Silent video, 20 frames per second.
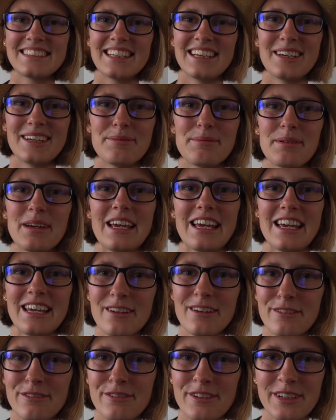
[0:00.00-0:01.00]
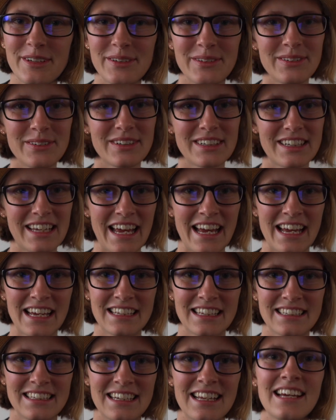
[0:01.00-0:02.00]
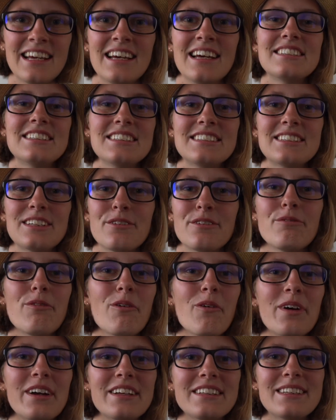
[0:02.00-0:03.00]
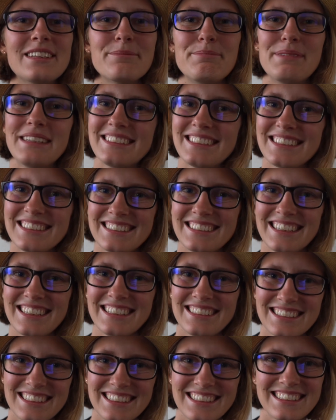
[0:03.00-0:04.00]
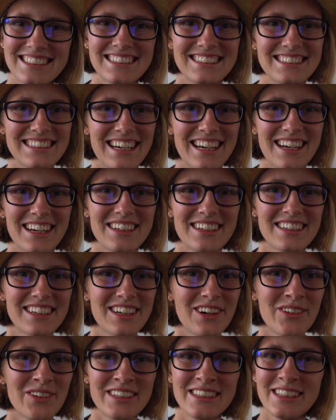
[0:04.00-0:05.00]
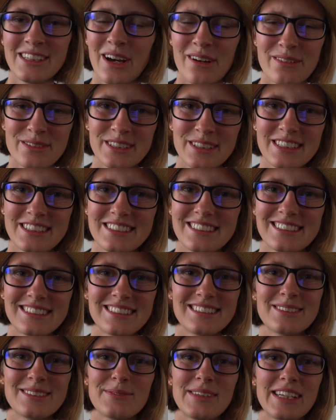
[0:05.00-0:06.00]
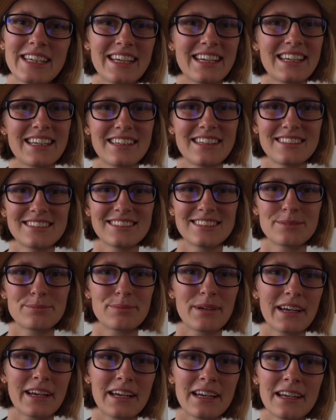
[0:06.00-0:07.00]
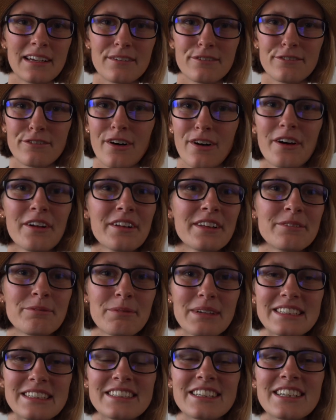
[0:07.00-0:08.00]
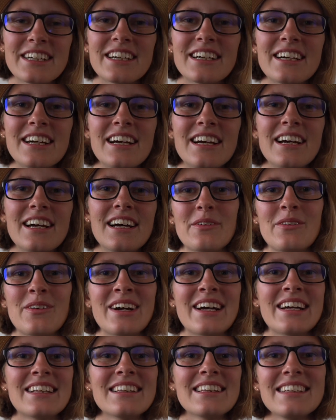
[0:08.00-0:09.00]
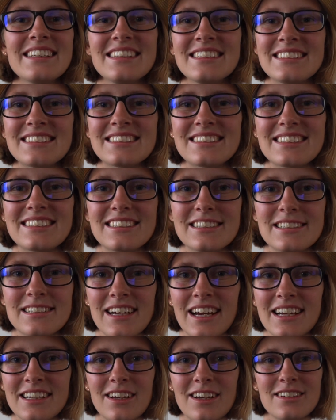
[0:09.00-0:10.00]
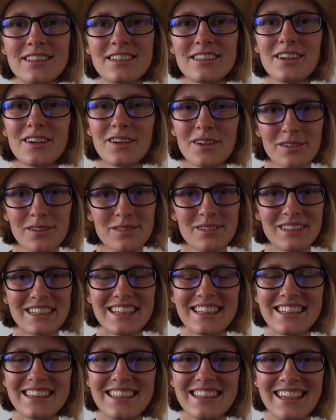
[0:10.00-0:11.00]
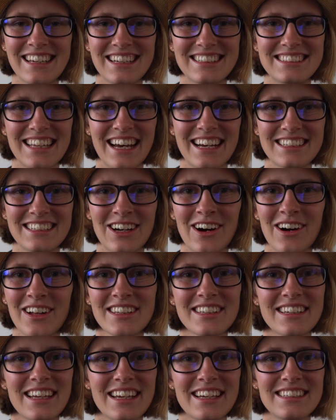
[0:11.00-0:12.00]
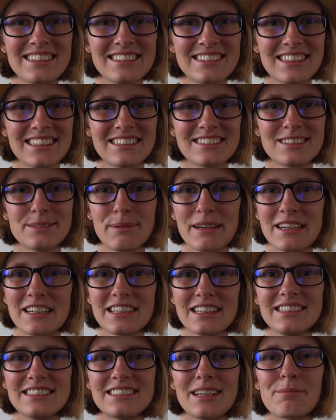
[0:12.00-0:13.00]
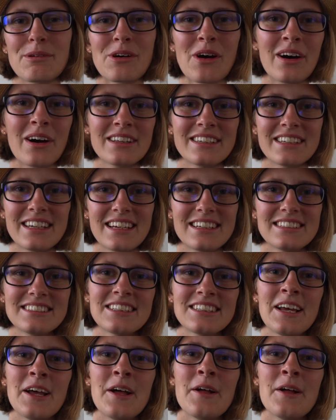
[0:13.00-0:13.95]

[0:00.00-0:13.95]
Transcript: tip, if you can, just avoid the busy seasons. Go in the off seasons, meaning spring, fall, and winter, or at least try not to go within the exact holidays, especially summer holidays,